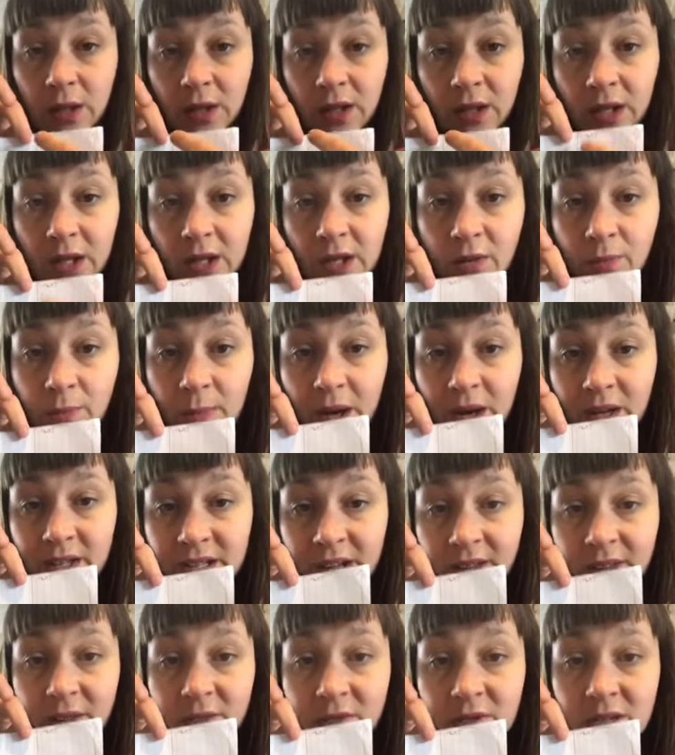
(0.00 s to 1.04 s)
and I've marked down
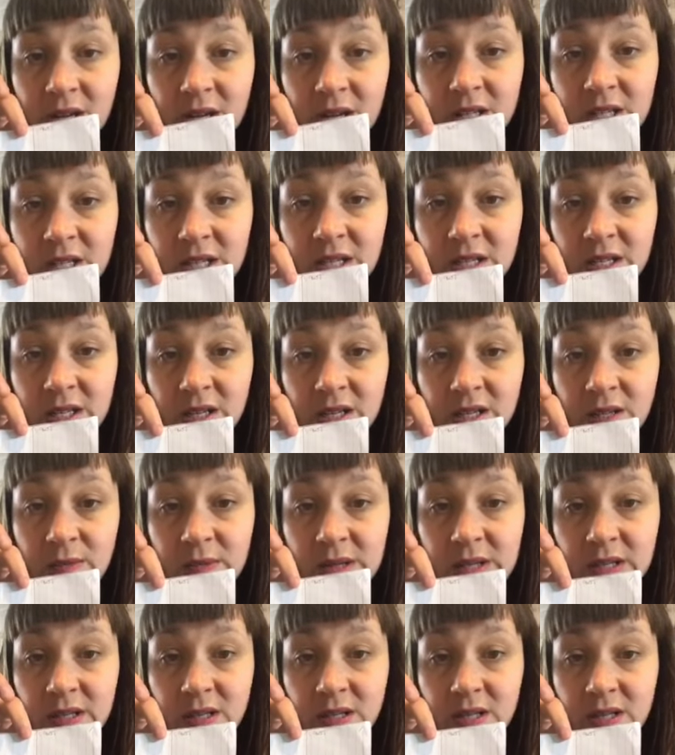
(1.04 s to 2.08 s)
that it was 19
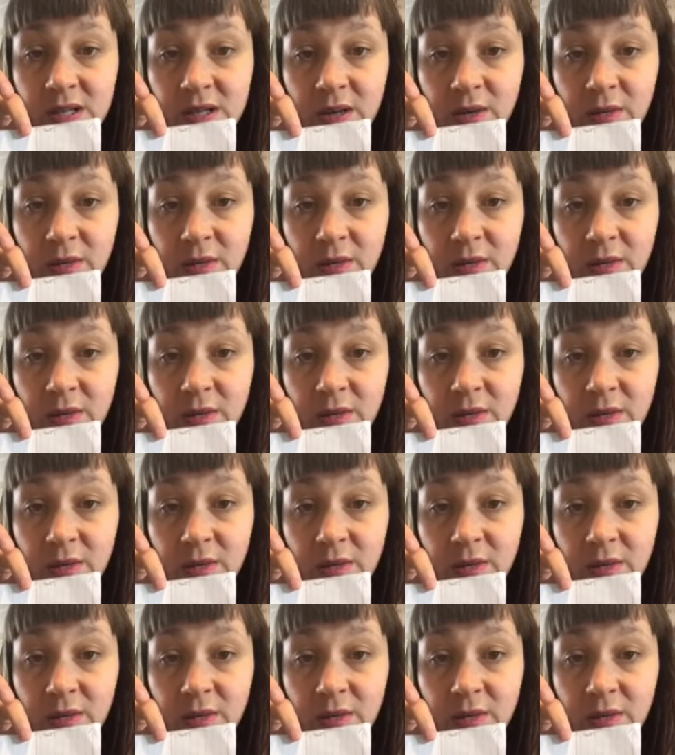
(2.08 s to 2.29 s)
centimetres